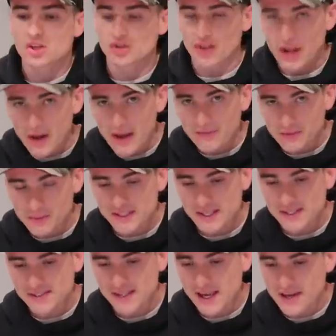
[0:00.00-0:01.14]
So that'll have to be
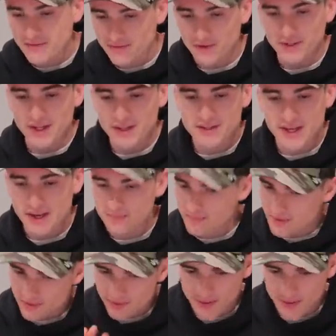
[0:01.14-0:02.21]
set aside for another time.